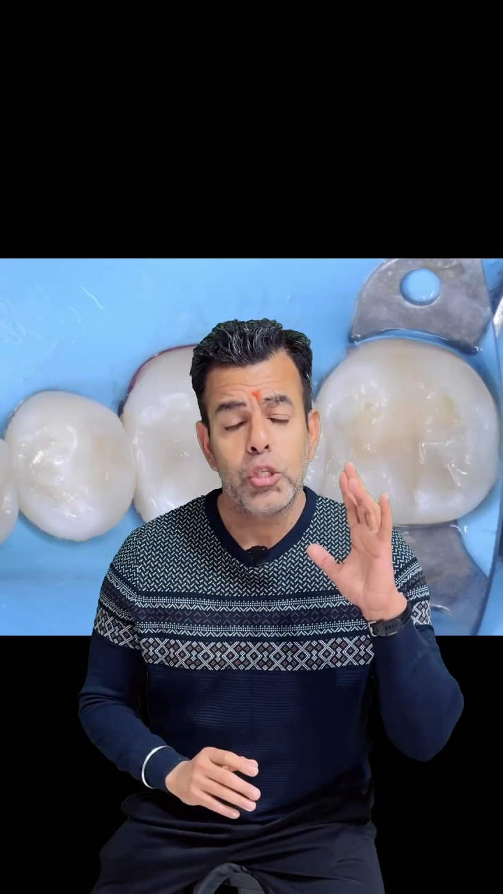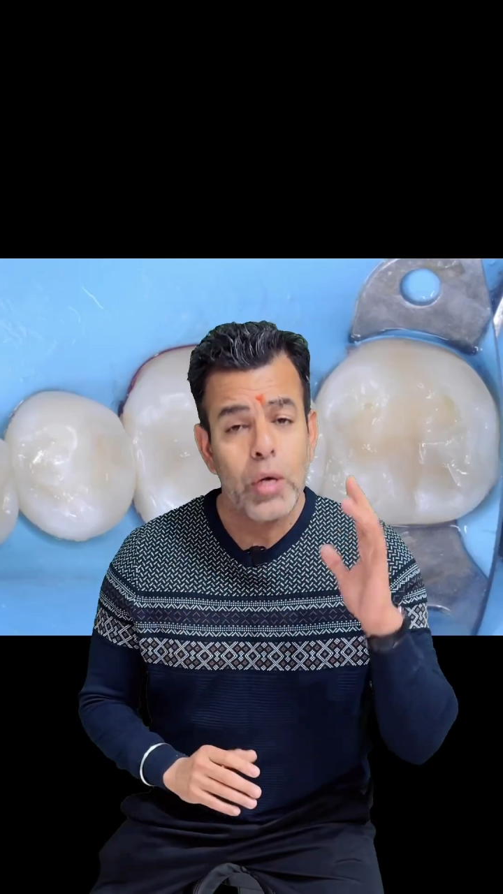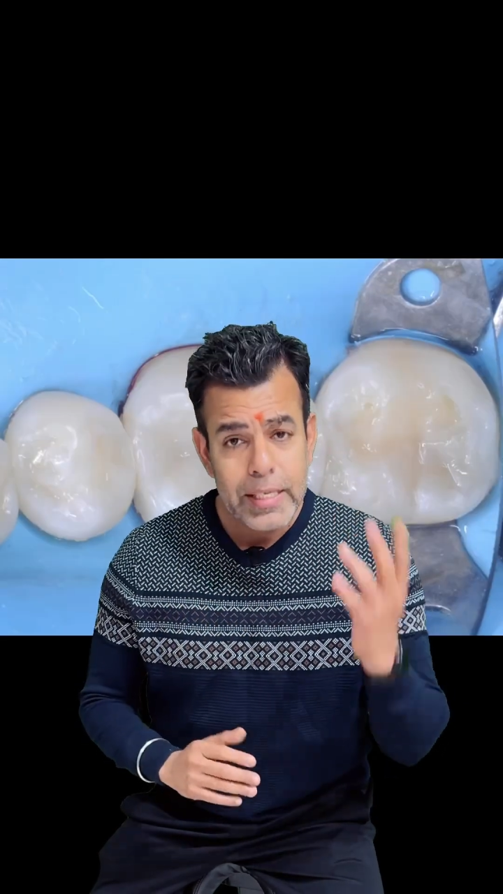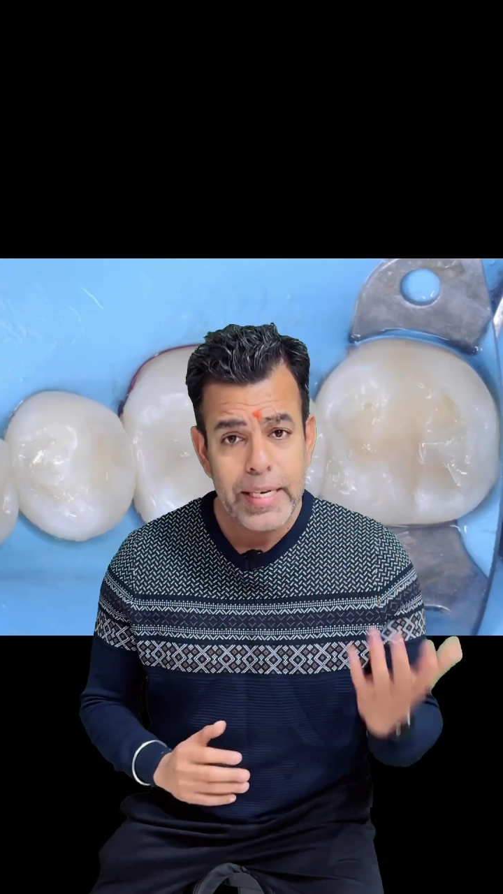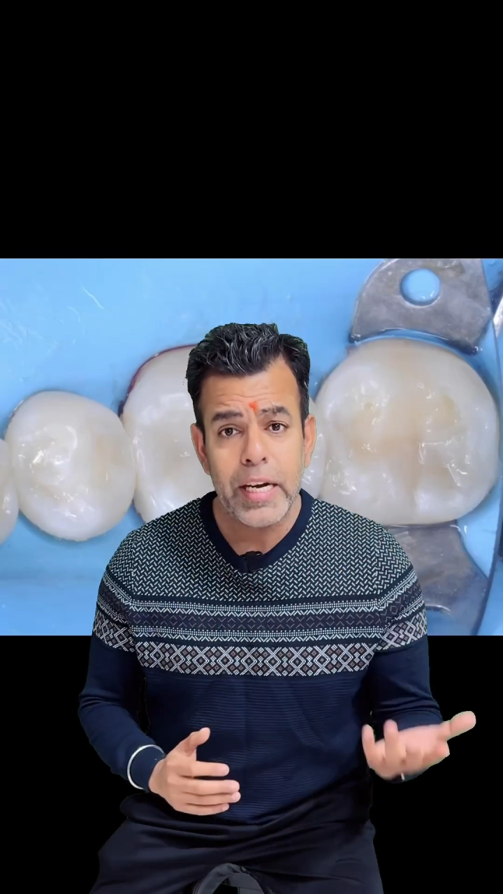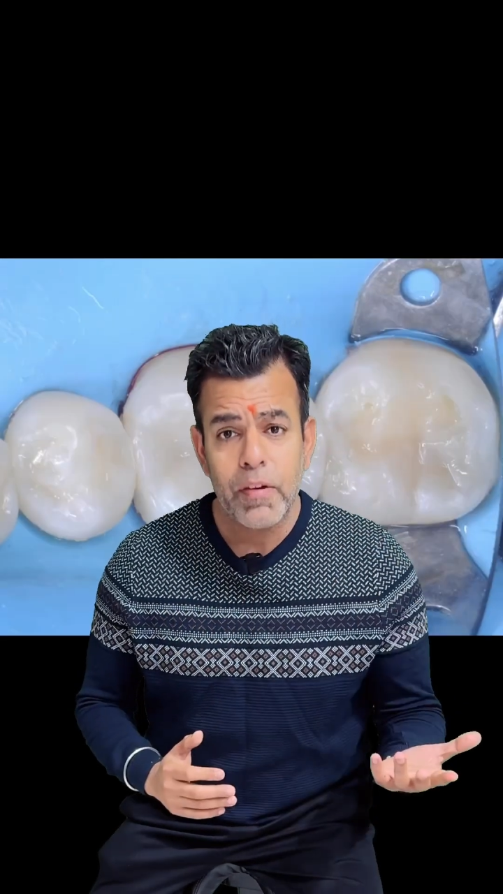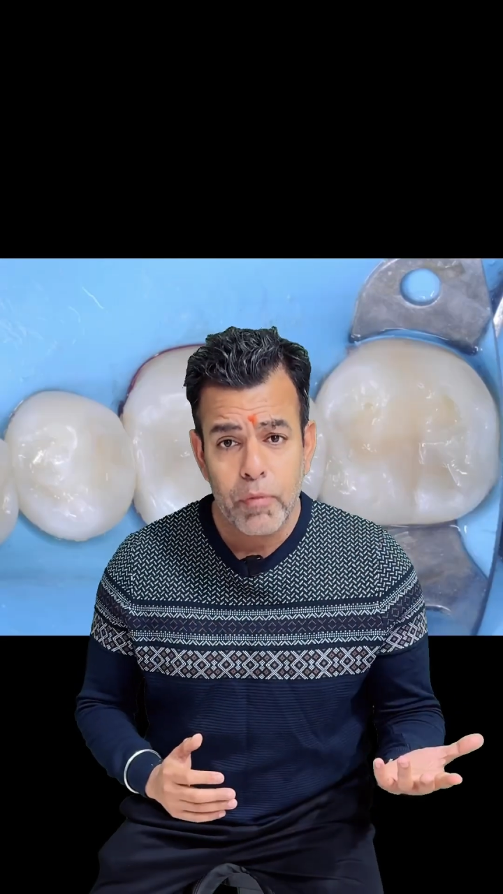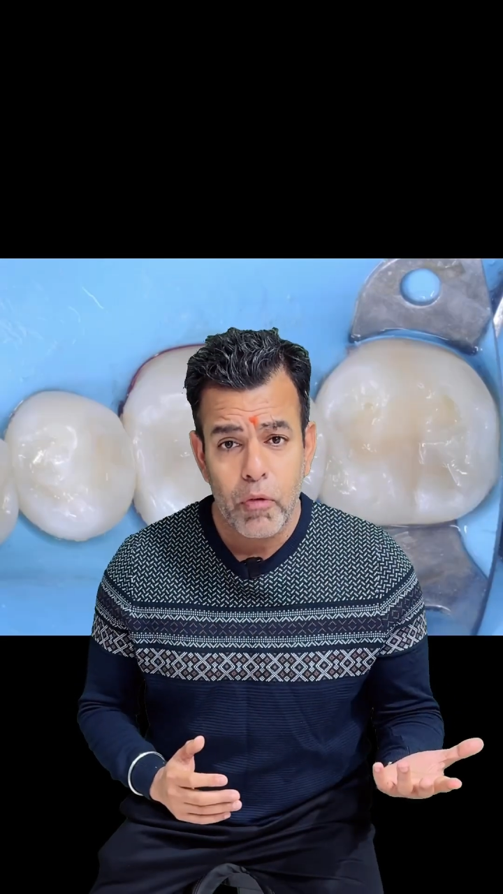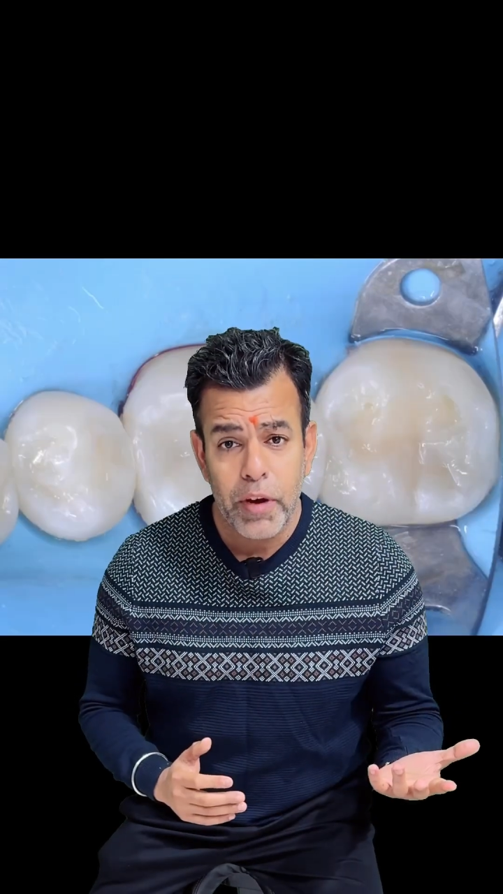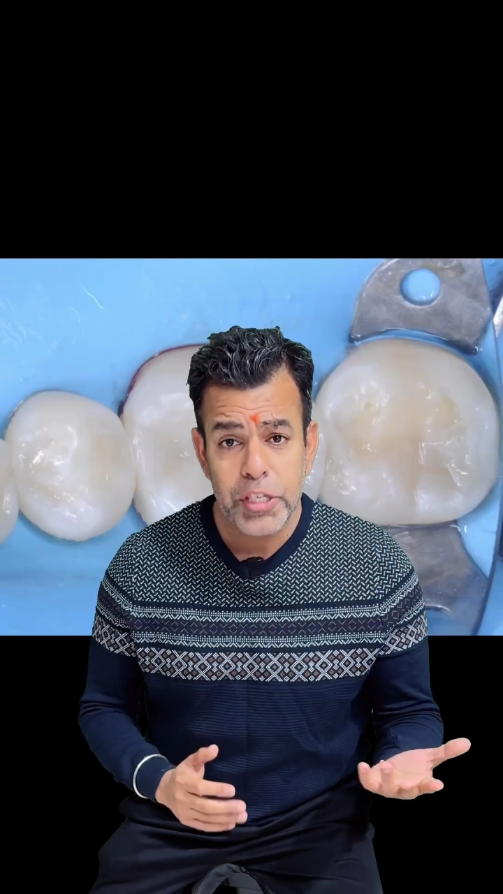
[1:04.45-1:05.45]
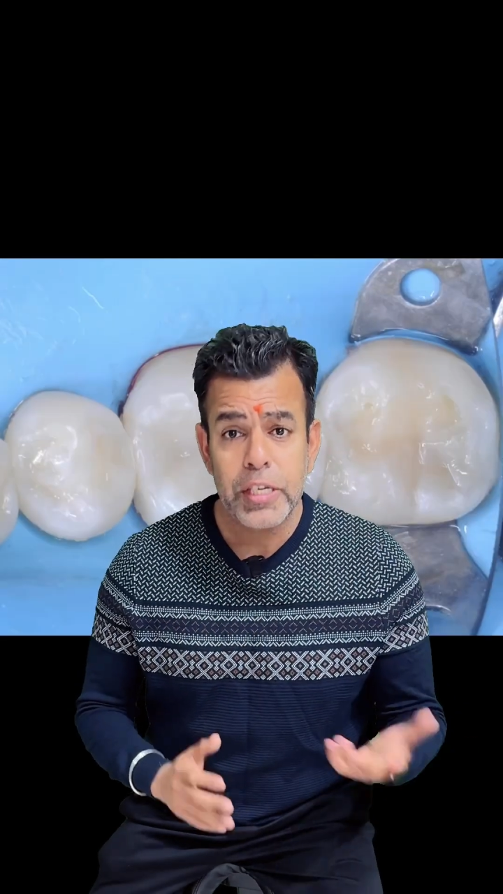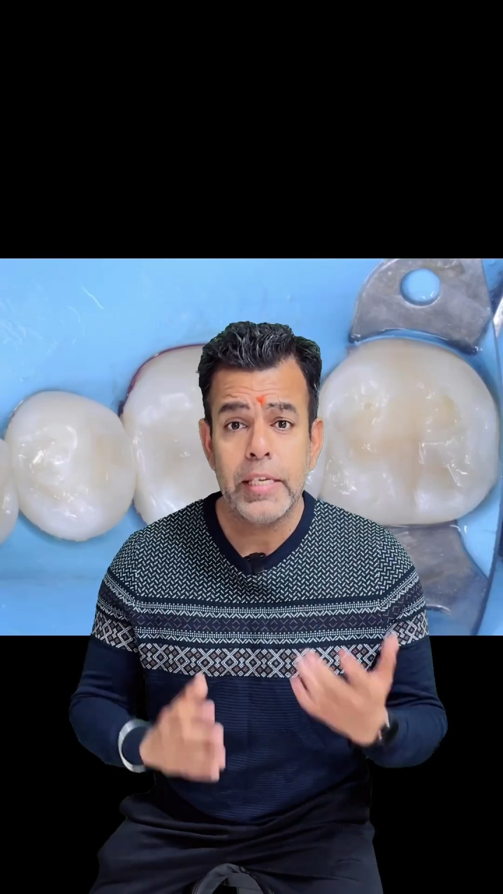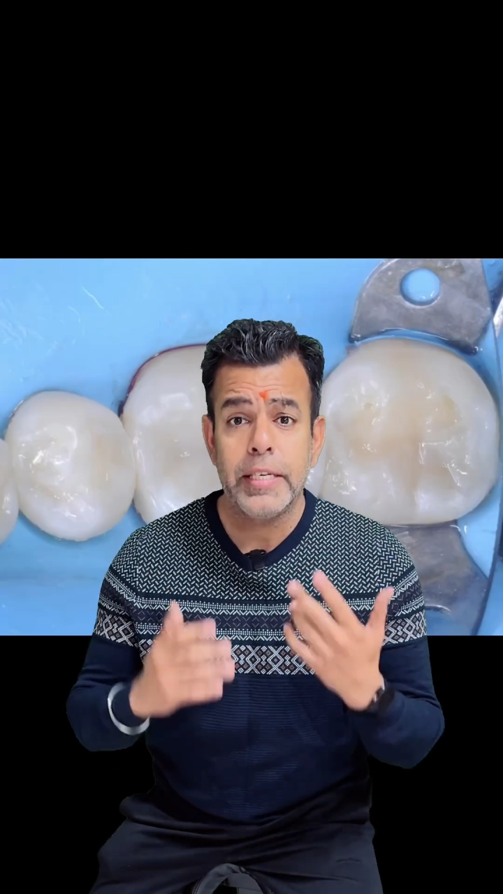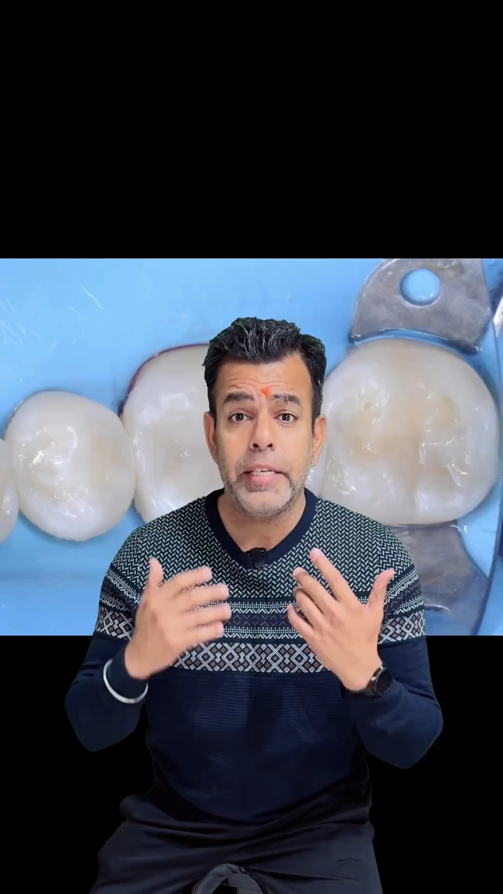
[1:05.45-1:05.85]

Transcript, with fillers: So as dental professionals,